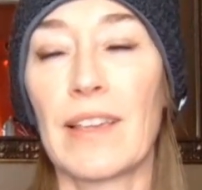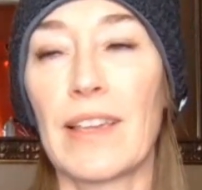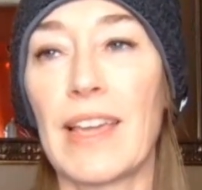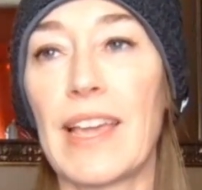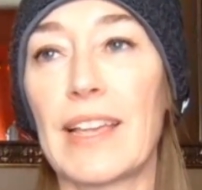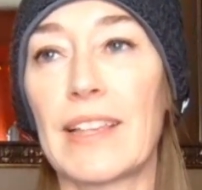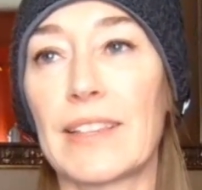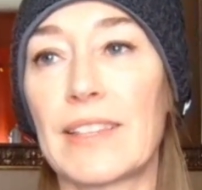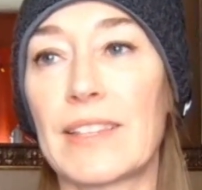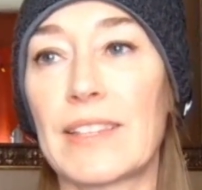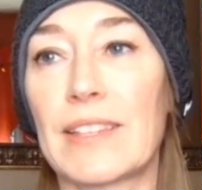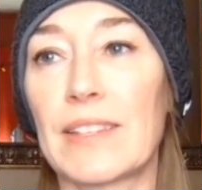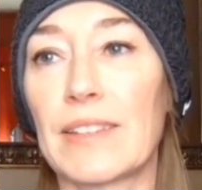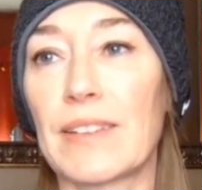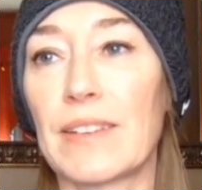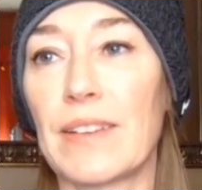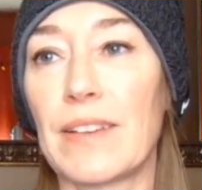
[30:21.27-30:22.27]

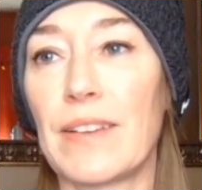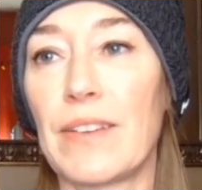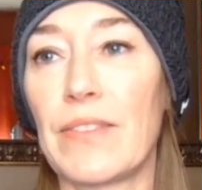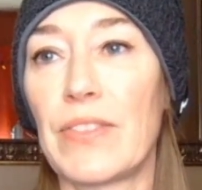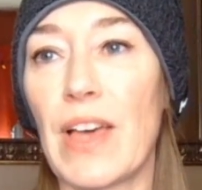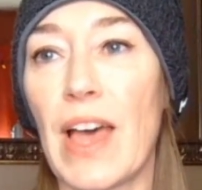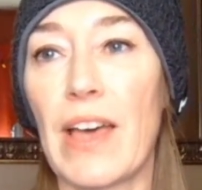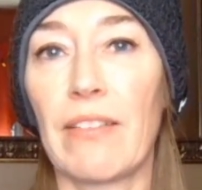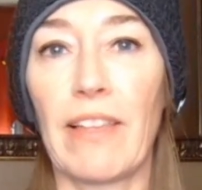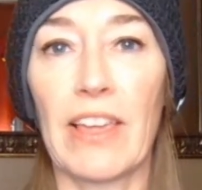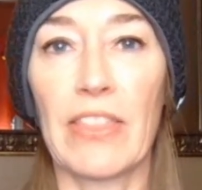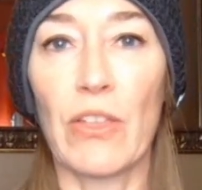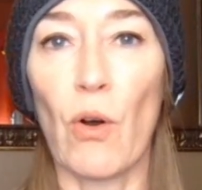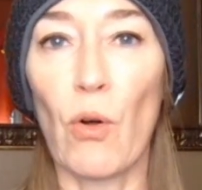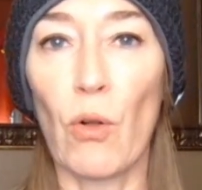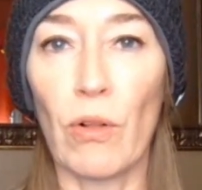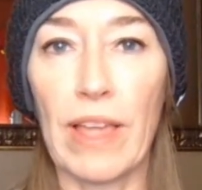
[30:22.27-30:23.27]
It's that, like,
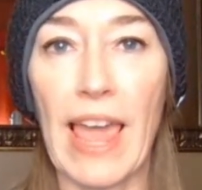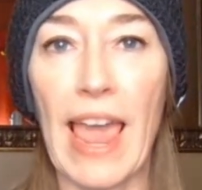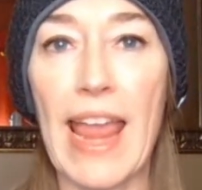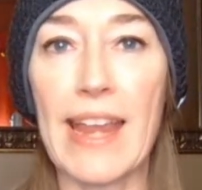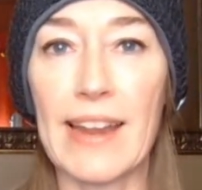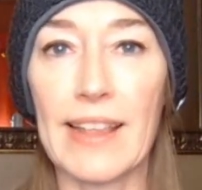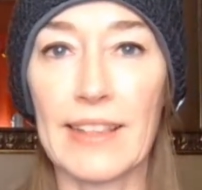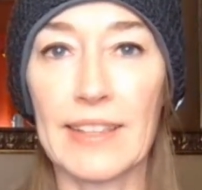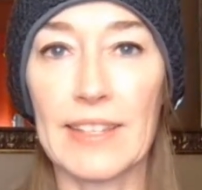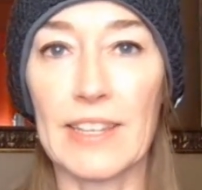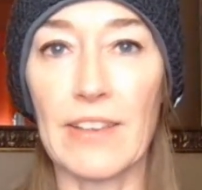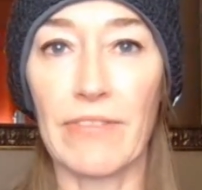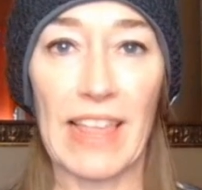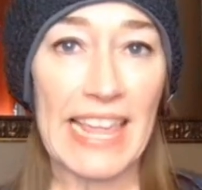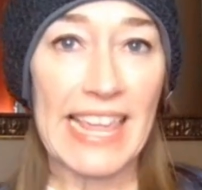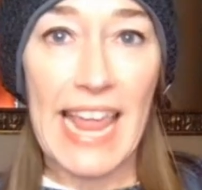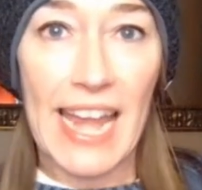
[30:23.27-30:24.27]
the whole cadence of,
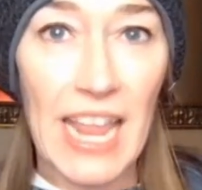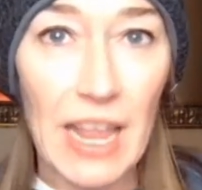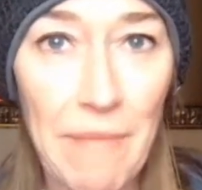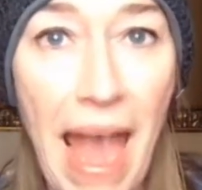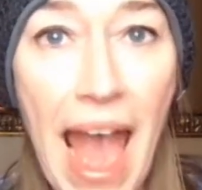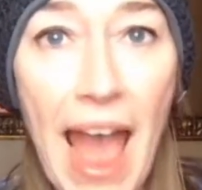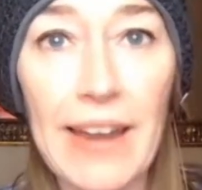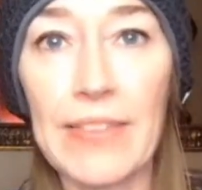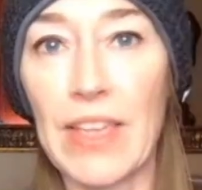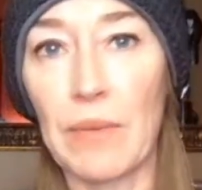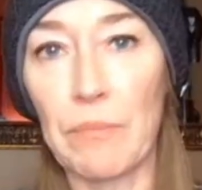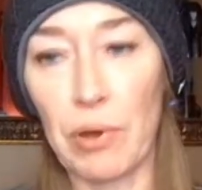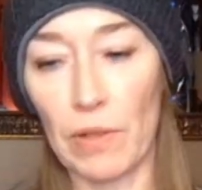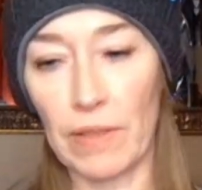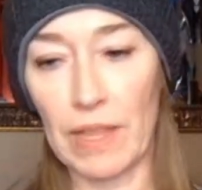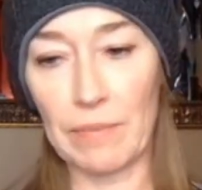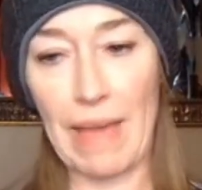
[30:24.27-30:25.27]
like, getting mad and then
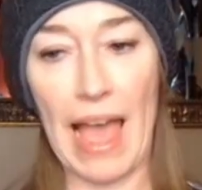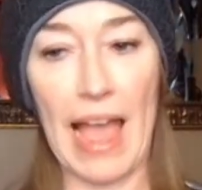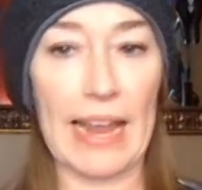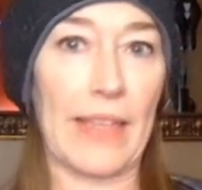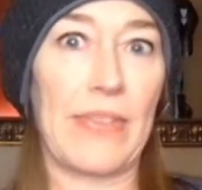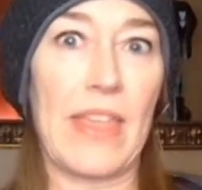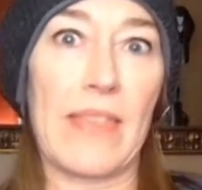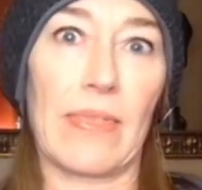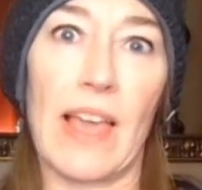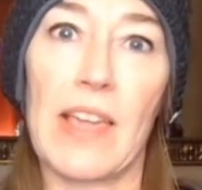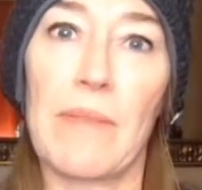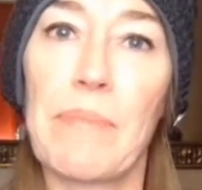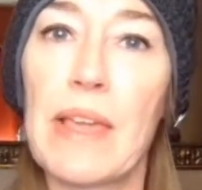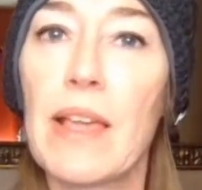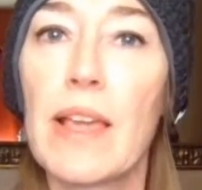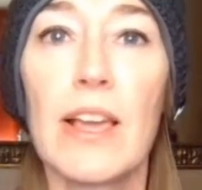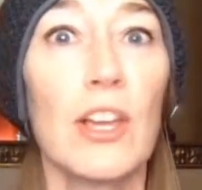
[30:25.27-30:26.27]
pulling back and then,
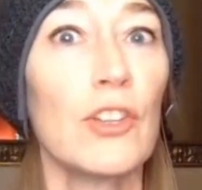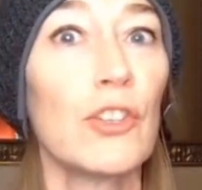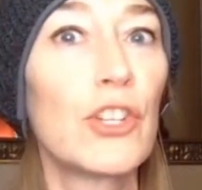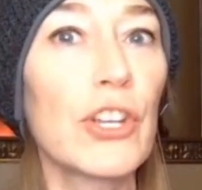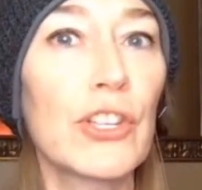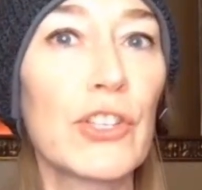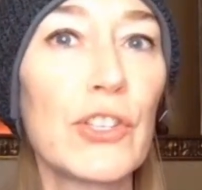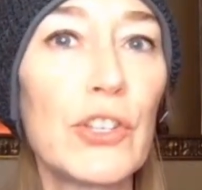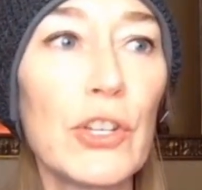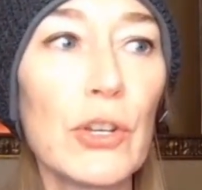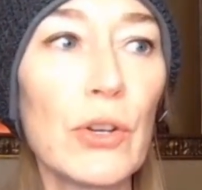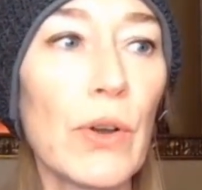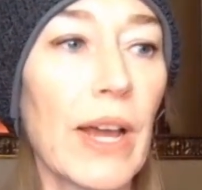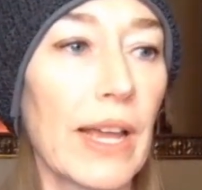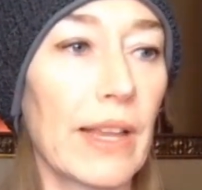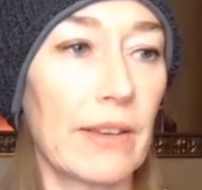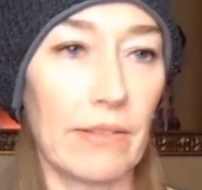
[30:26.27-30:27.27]
like, just do
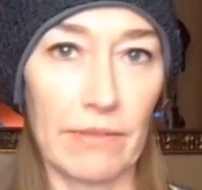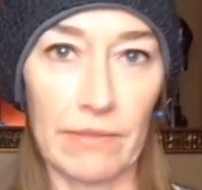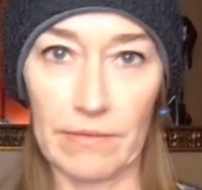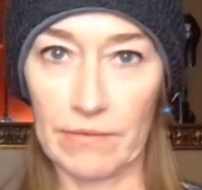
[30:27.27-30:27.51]
it.